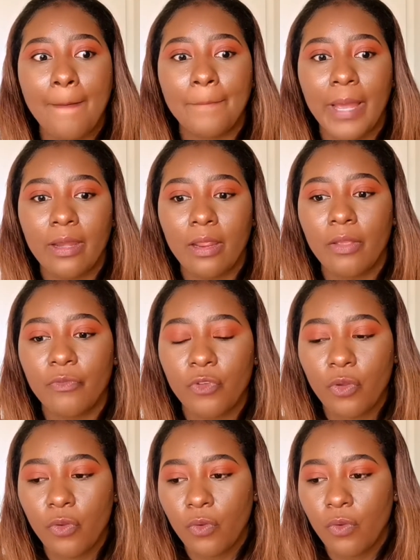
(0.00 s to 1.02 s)
But if
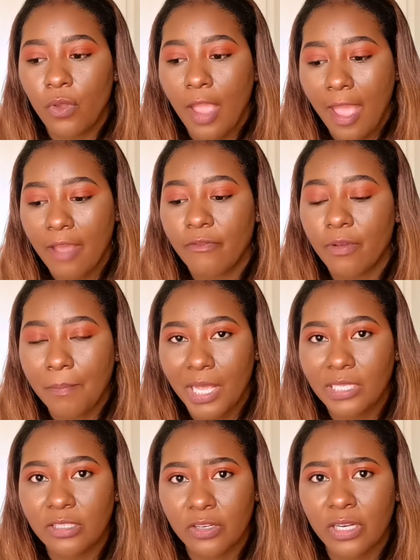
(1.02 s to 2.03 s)
you have a
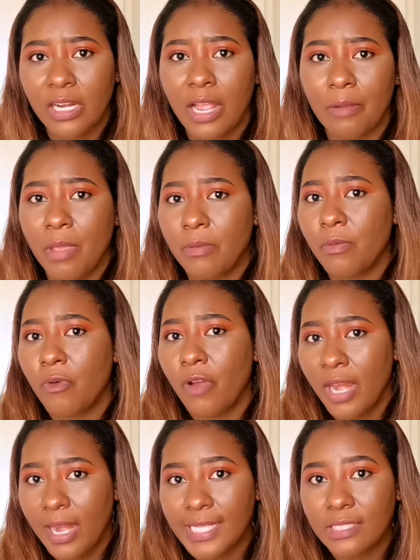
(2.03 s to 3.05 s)
bursary, like maybe
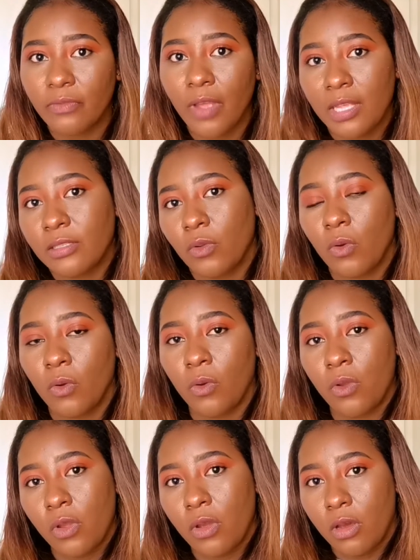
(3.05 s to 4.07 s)
NSFAS or